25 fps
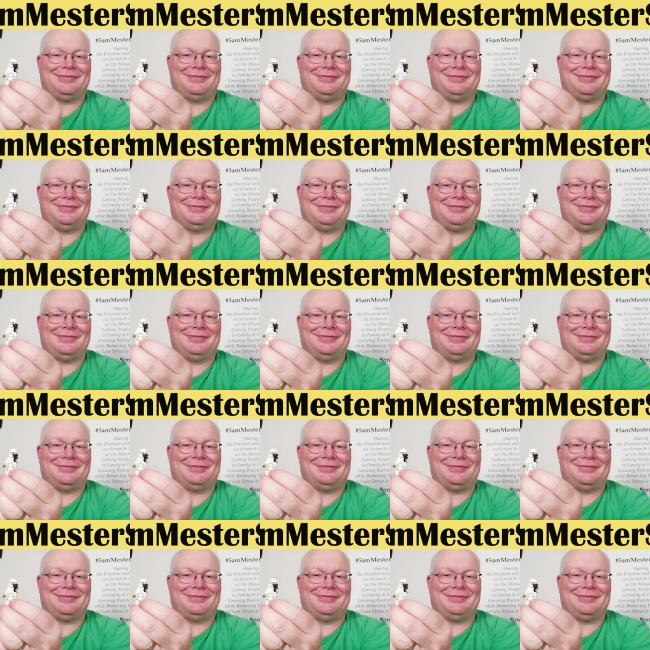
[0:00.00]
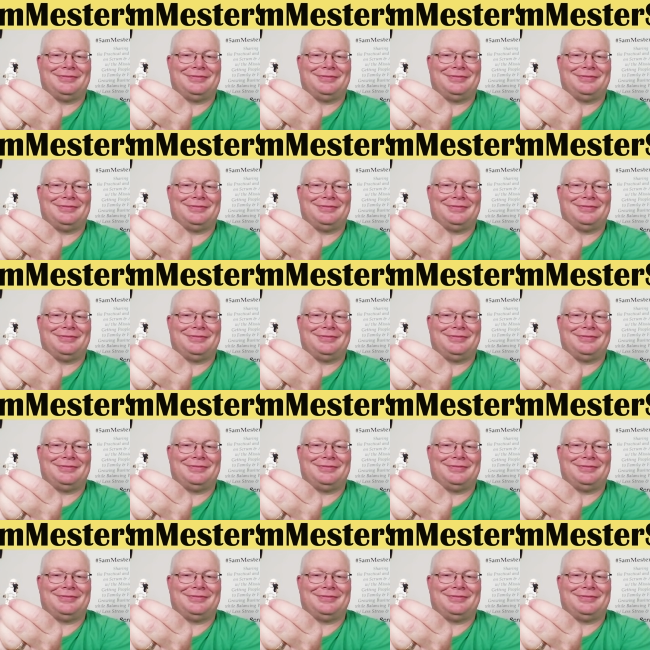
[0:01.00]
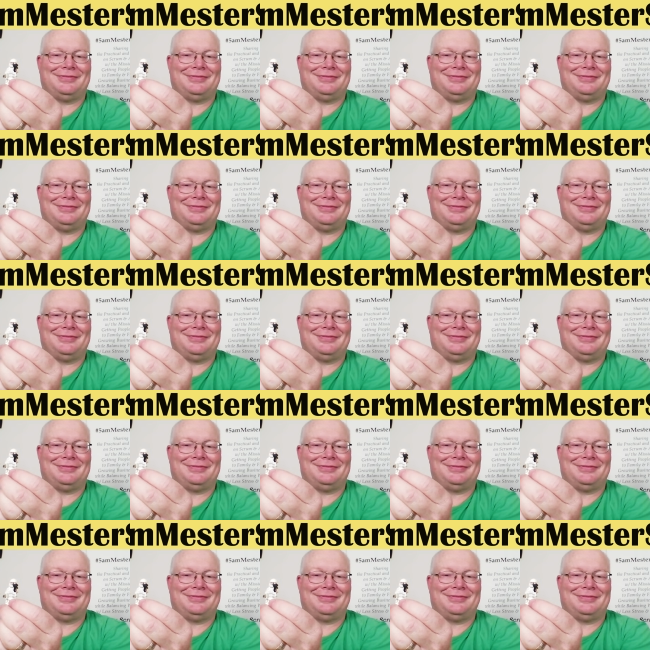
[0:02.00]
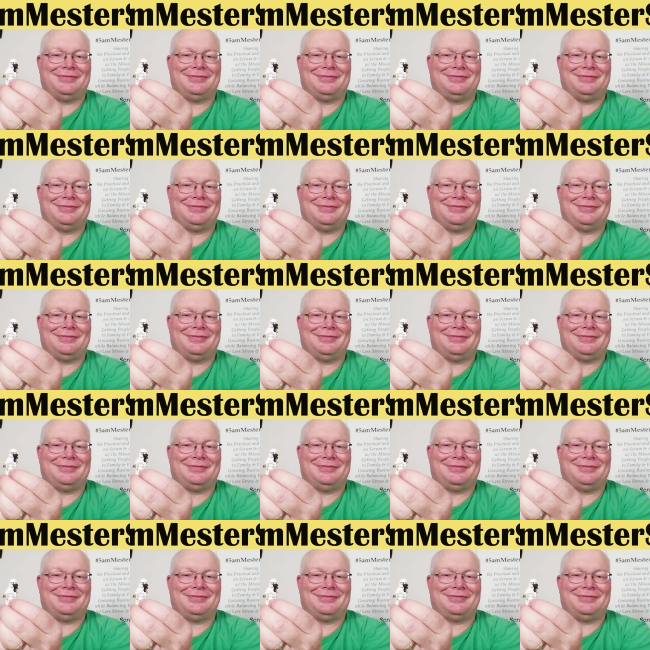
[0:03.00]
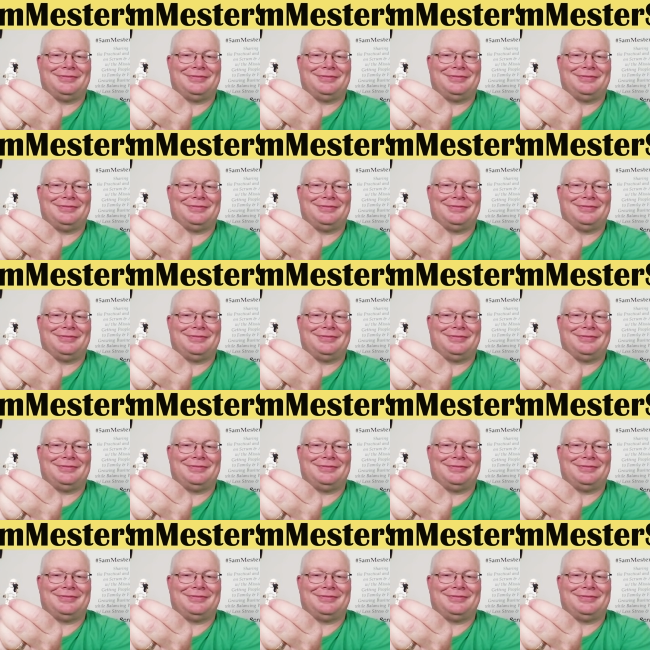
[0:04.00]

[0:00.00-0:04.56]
The face doesn't move, so there is nothing to read.